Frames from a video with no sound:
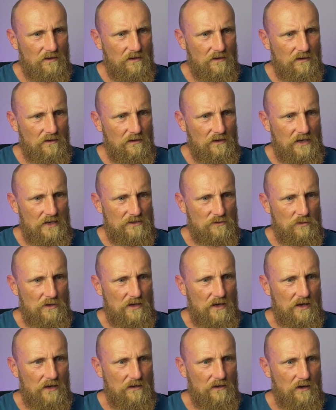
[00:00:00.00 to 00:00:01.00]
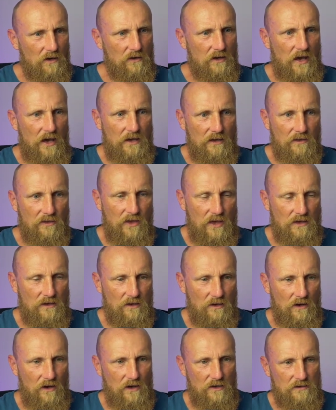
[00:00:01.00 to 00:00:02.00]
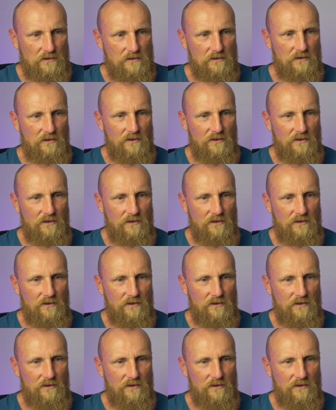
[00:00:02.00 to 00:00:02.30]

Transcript: yes, we can. Okay, thank you guys.